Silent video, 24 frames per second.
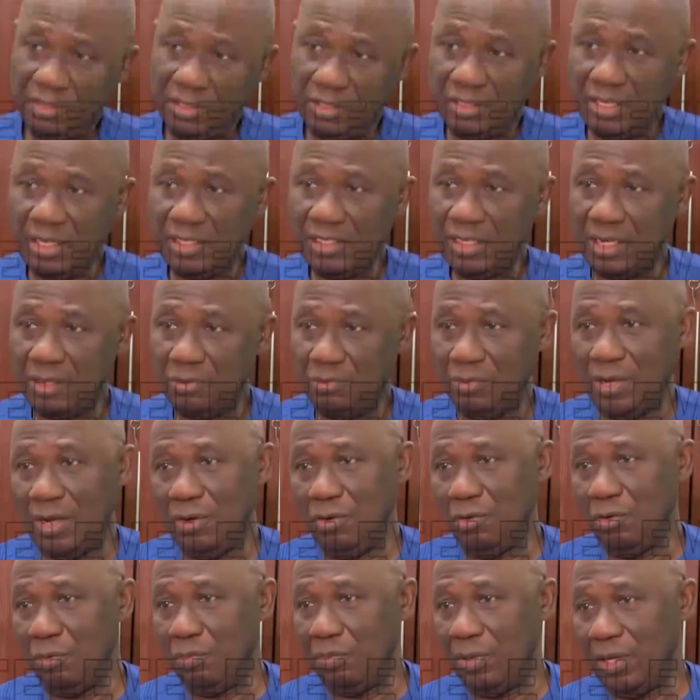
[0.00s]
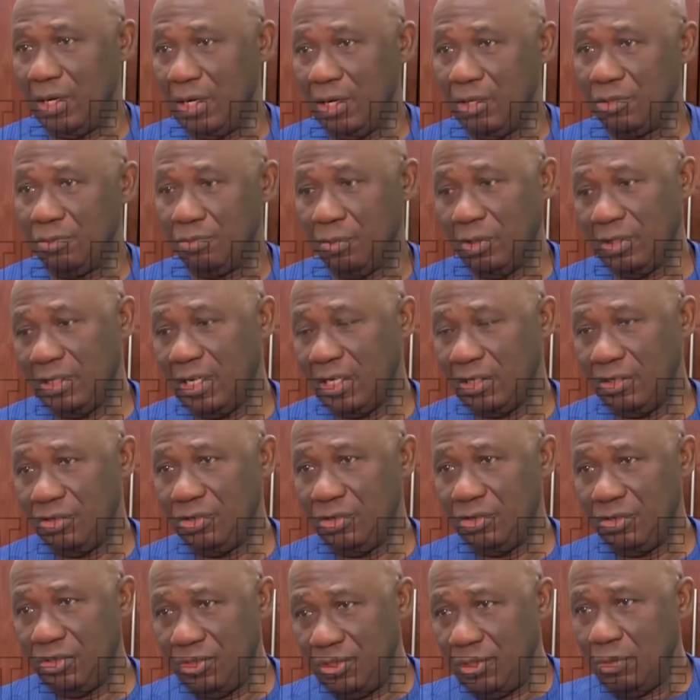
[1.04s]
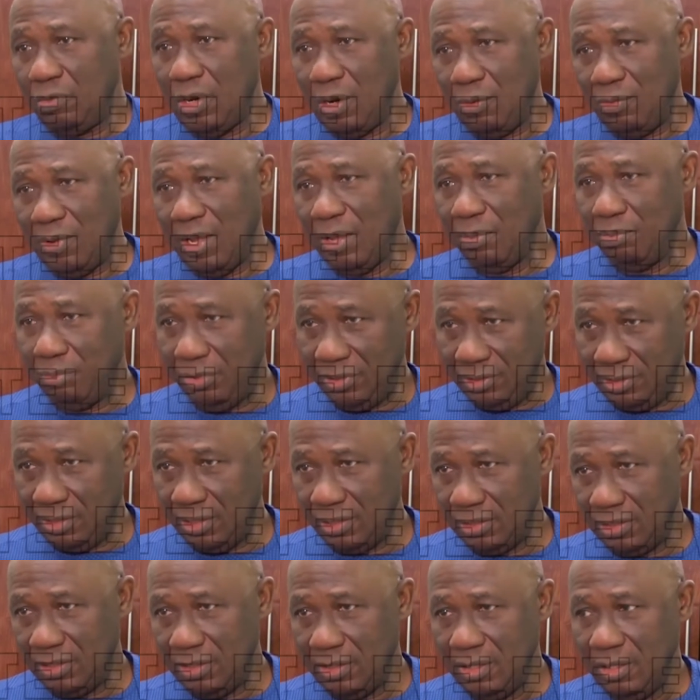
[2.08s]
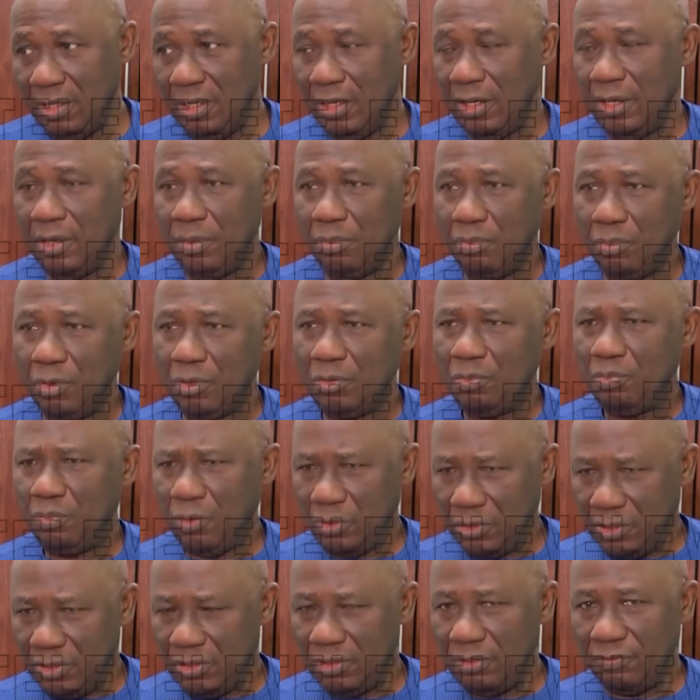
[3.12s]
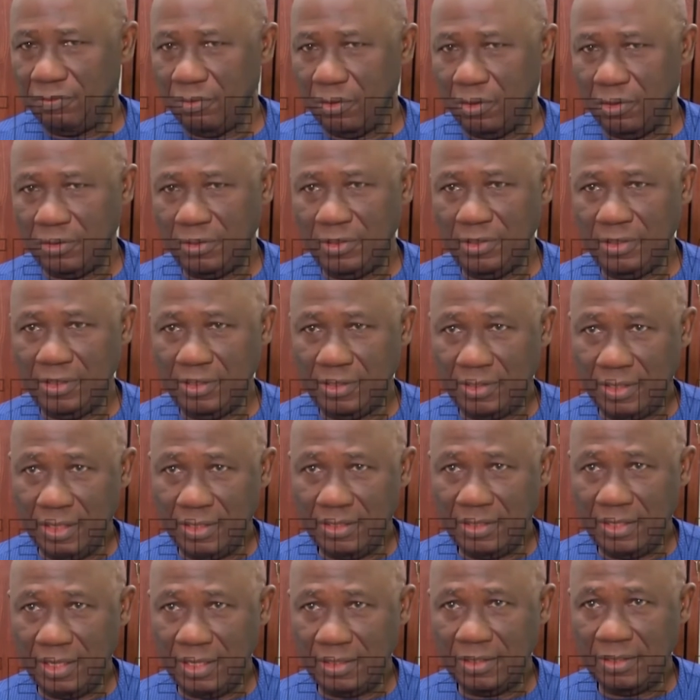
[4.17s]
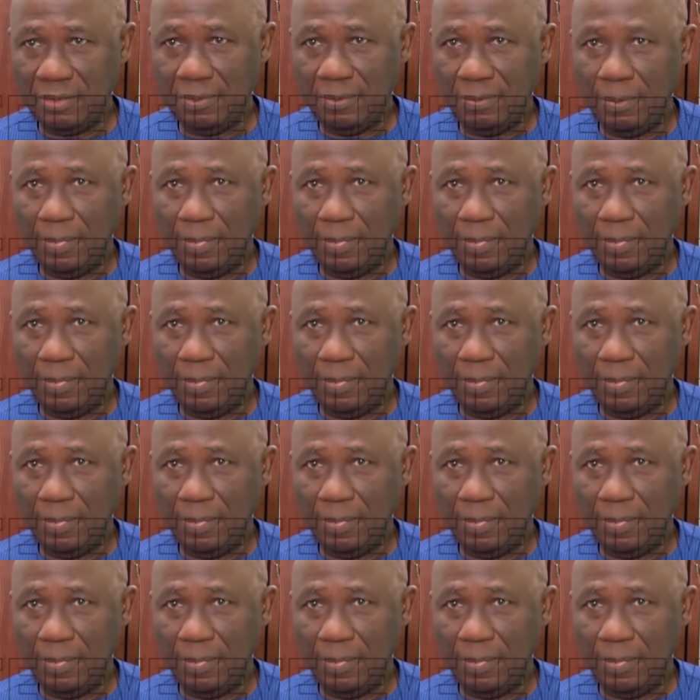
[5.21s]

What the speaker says: the sense that we are going to pay claims, but that is the reason why we're in business. But positive for us in the sense that